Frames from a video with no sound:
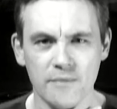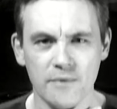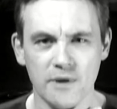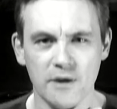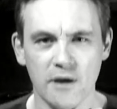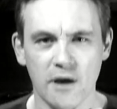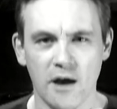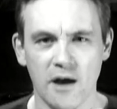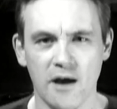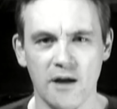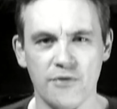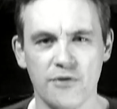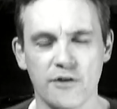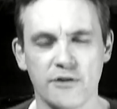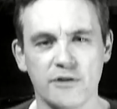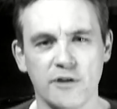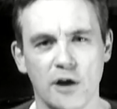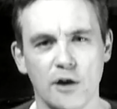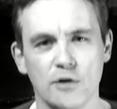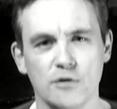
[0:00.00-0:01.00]
you heard the
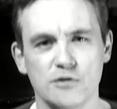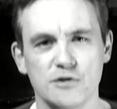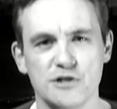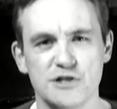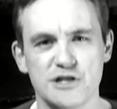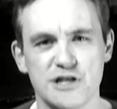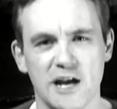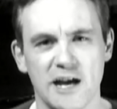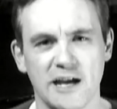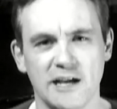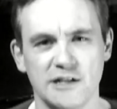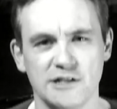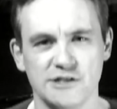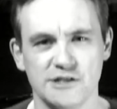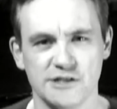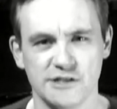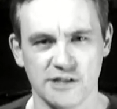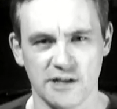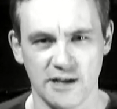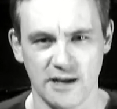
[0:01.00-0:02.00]
tone
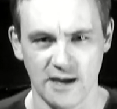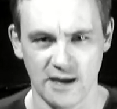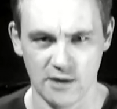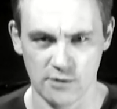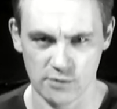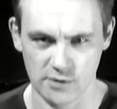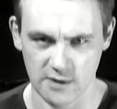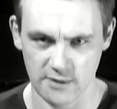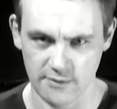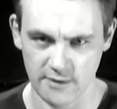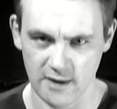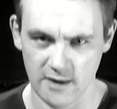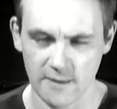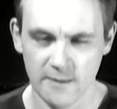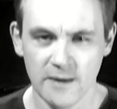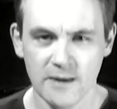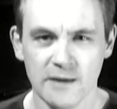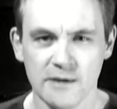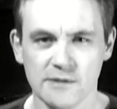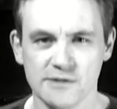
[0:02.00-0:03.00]
change as I held it there.
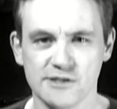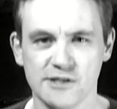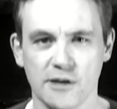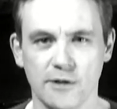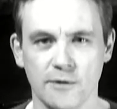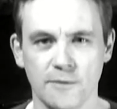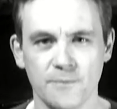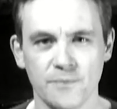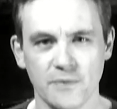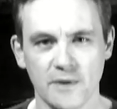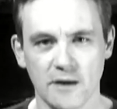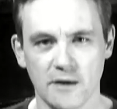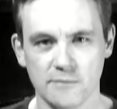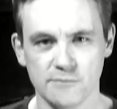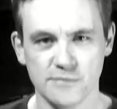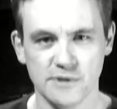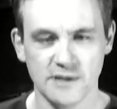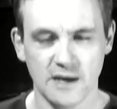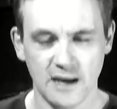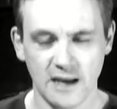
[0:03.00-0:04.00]
So
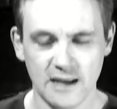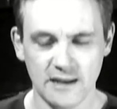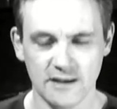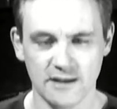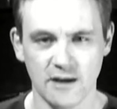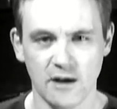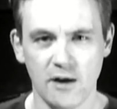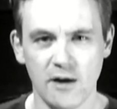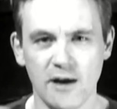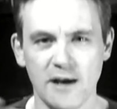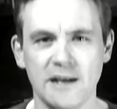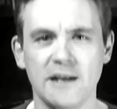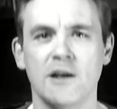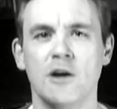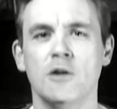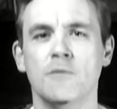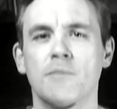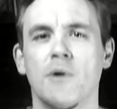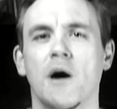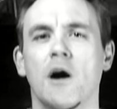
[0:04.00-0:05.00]
I'm hitting a high
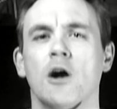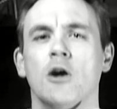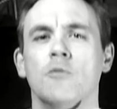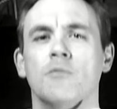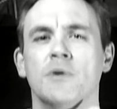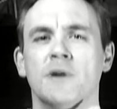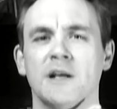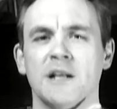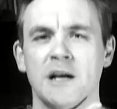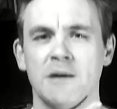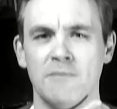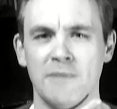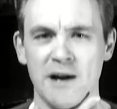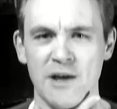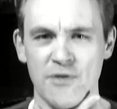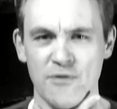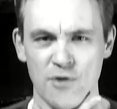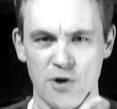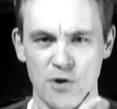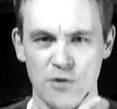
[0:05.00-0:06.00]
note but opening up my
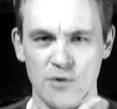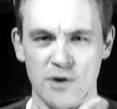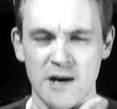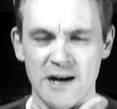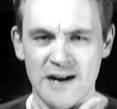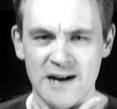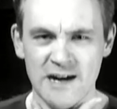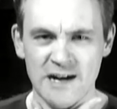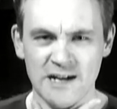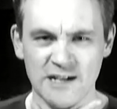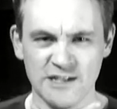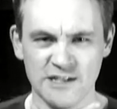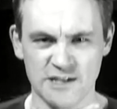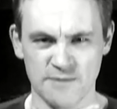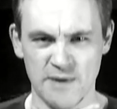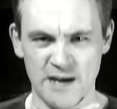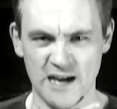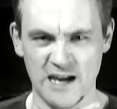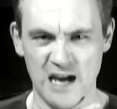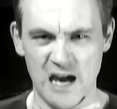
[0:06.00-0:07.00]
throat to
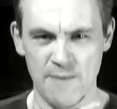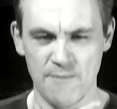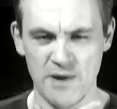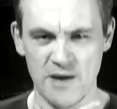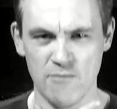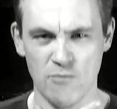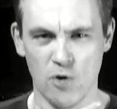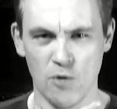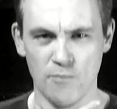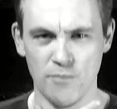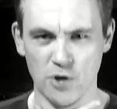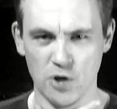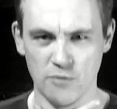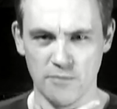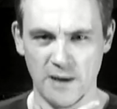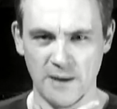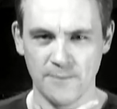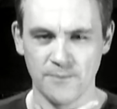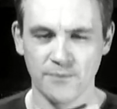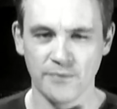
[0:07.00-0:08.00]
make it a bit more
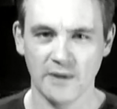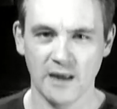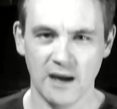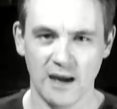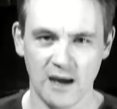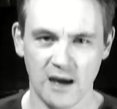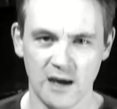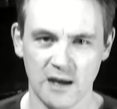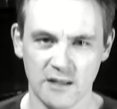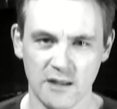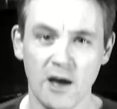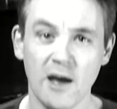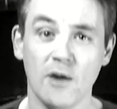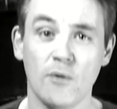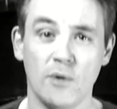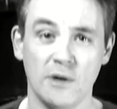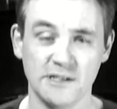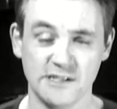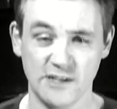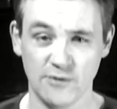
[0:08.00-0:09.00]
boomy.
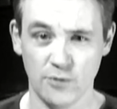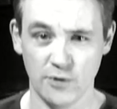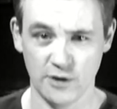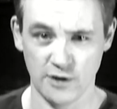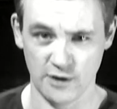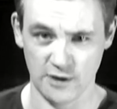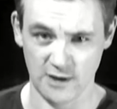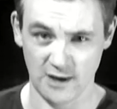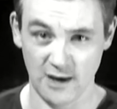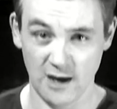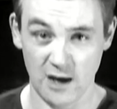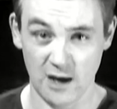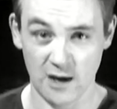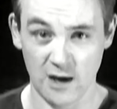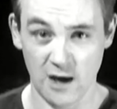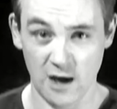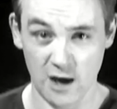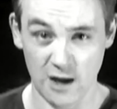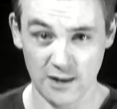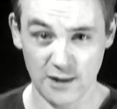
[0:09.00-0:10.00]
Likewise, if we're doing
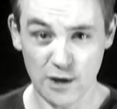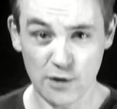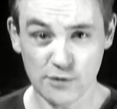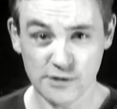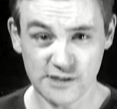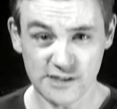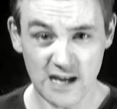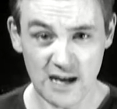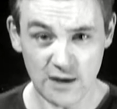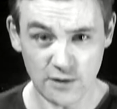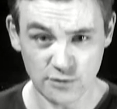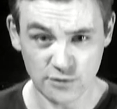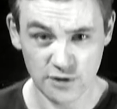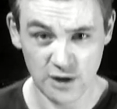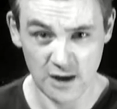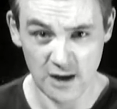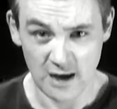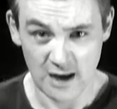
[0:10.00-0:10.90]
a low sound,